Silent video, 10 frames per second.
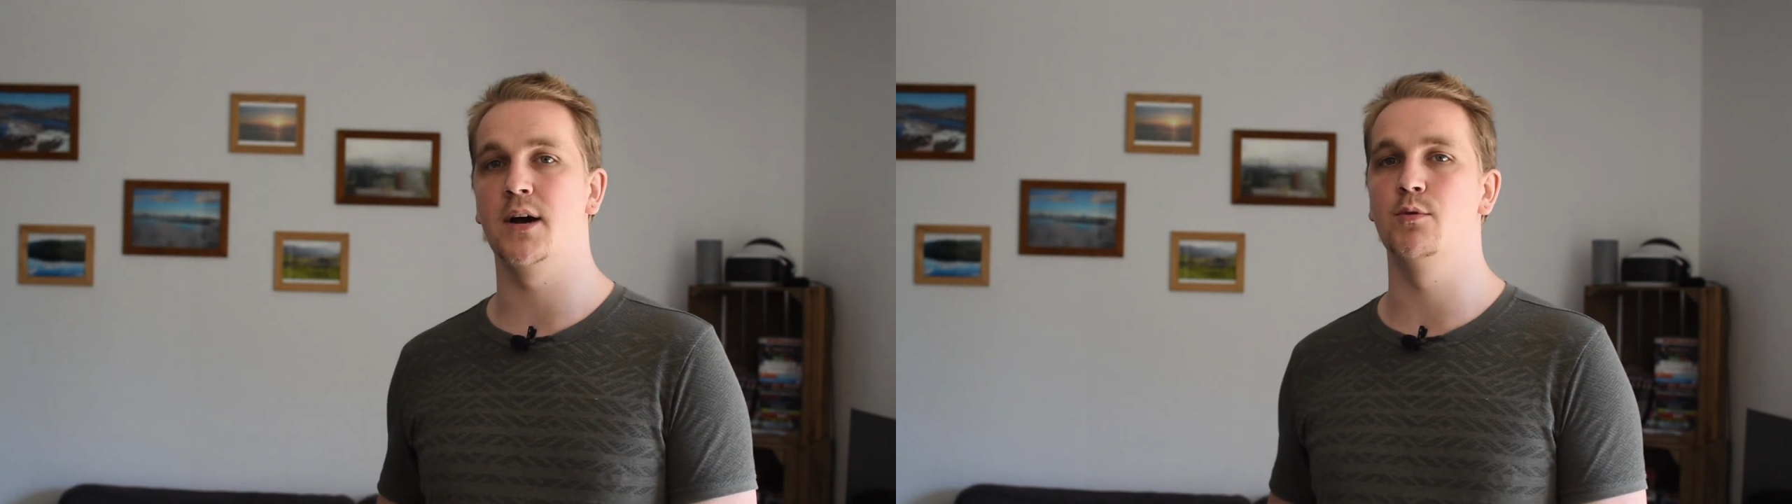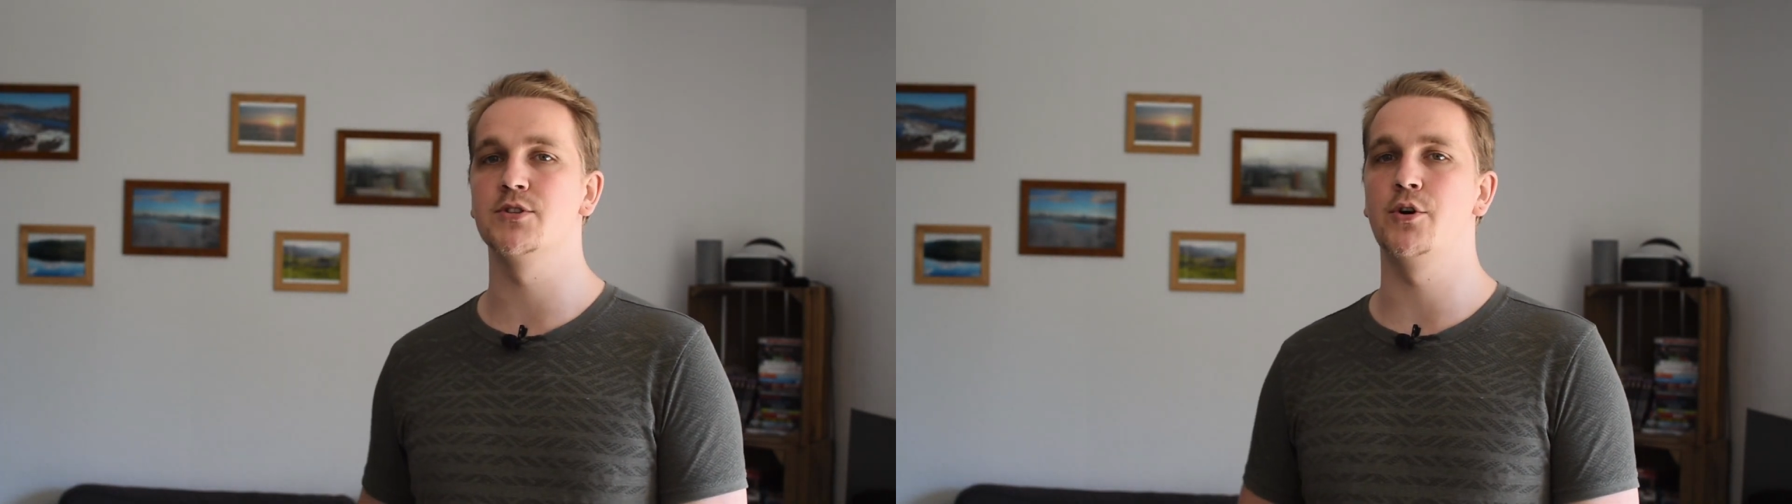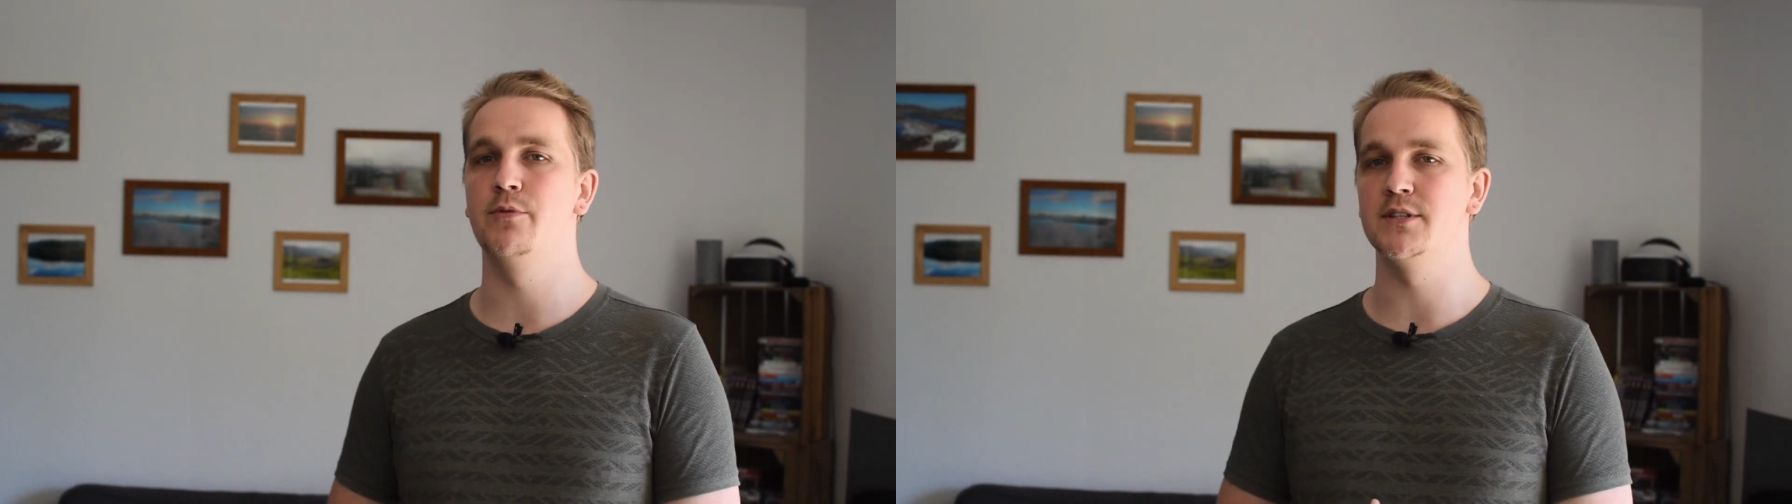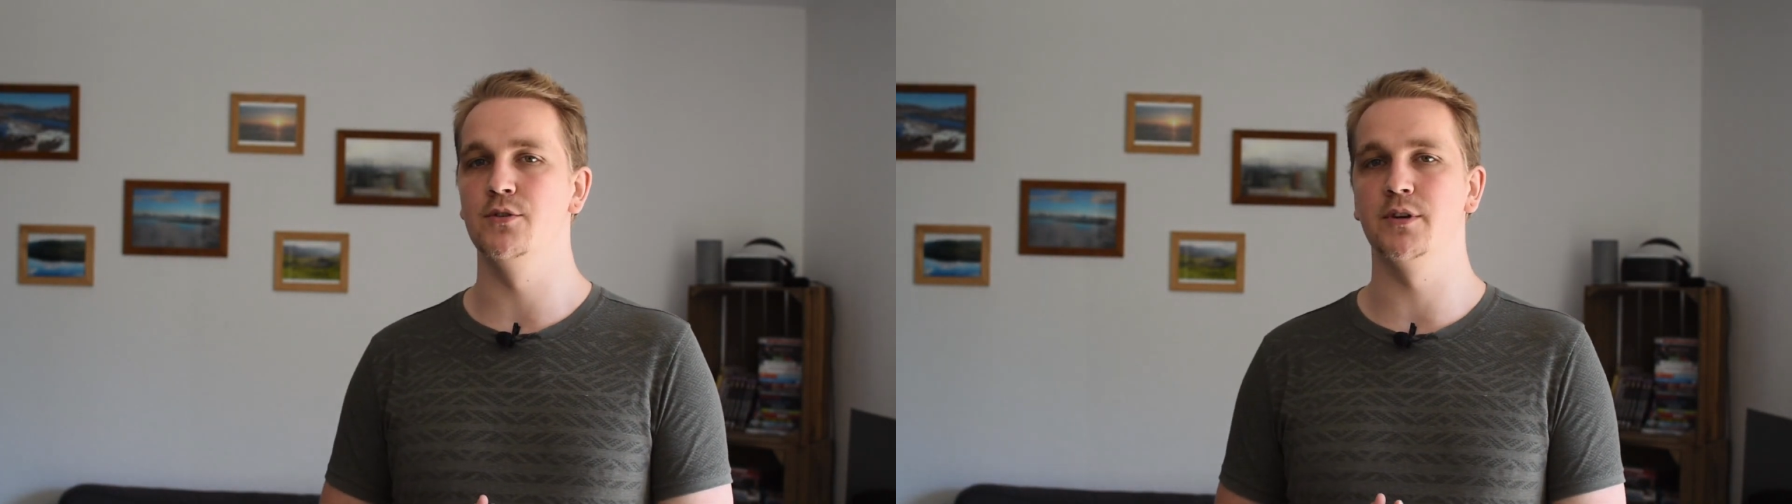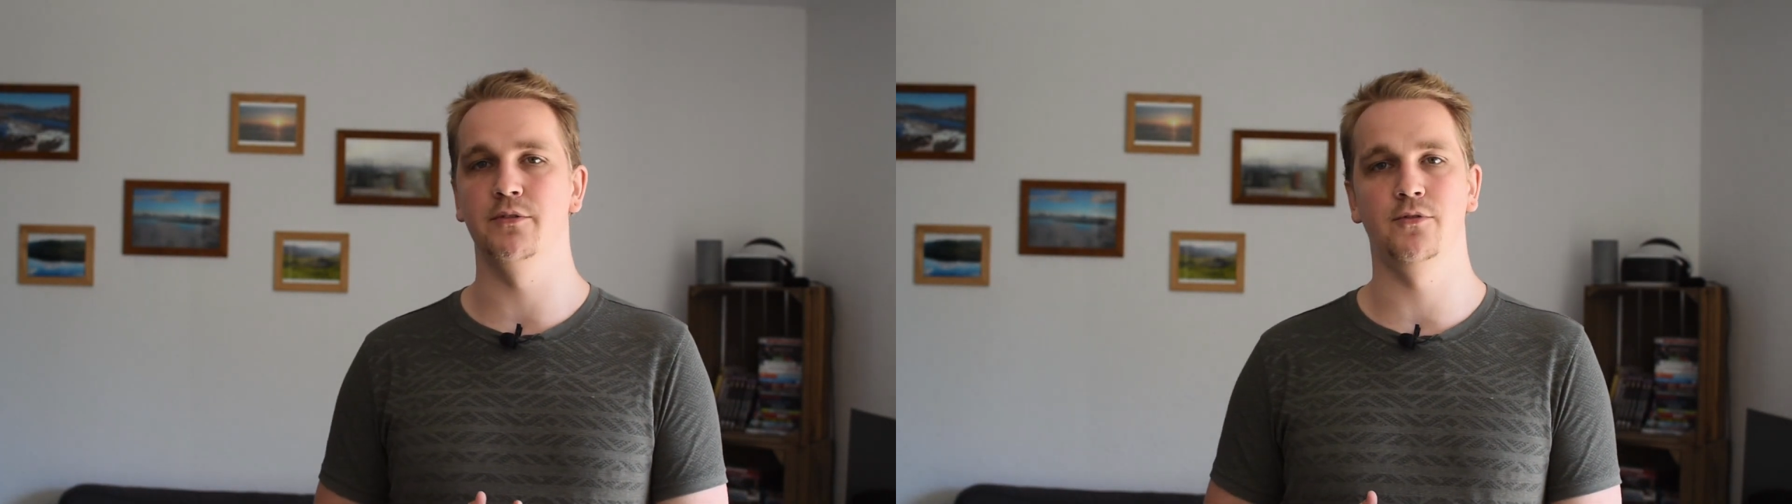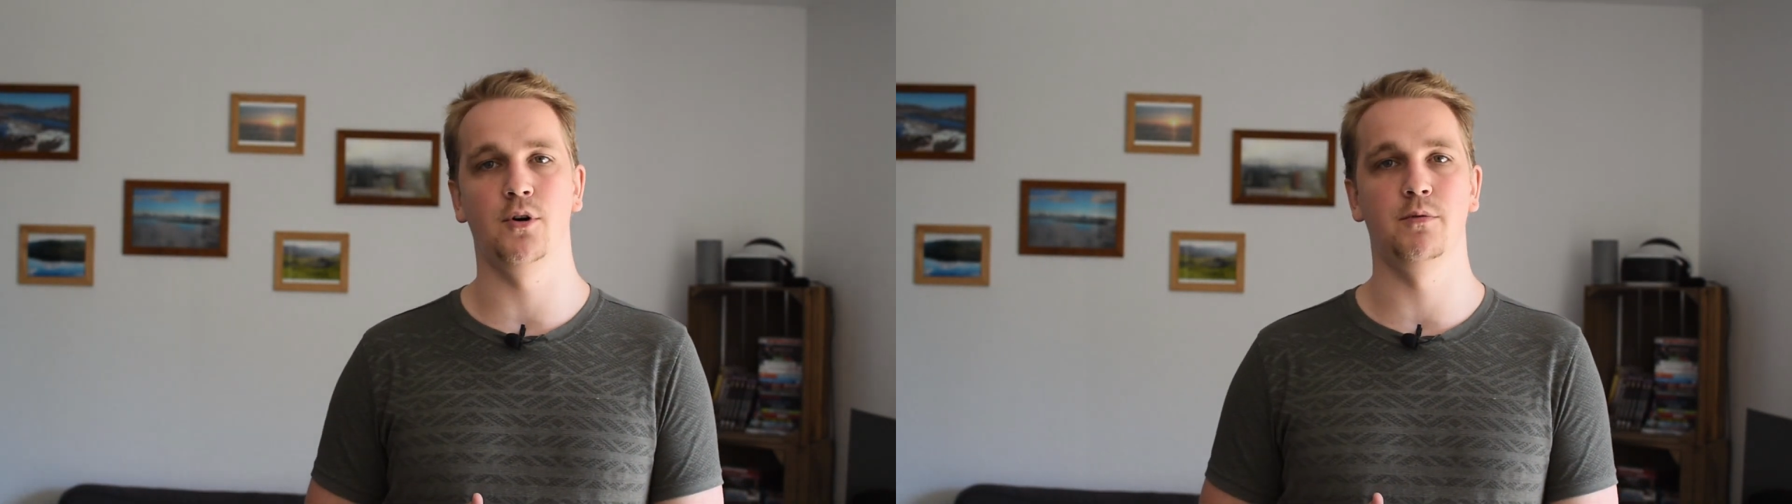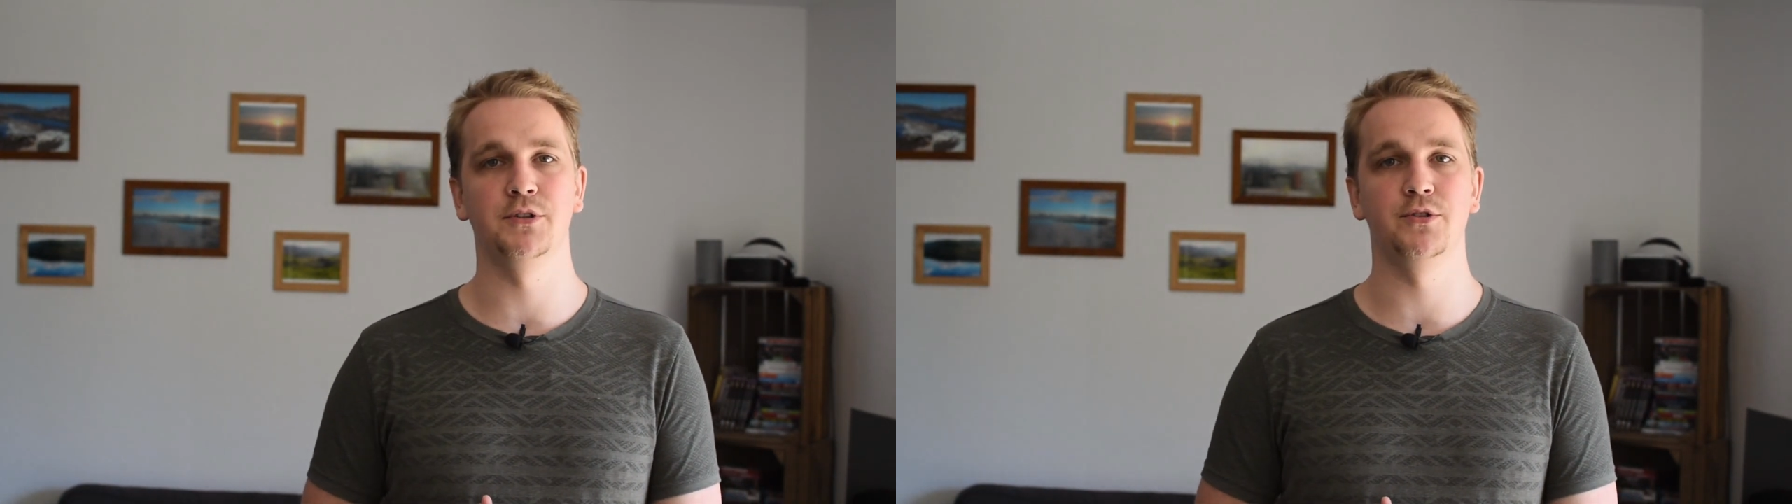I was always looking forward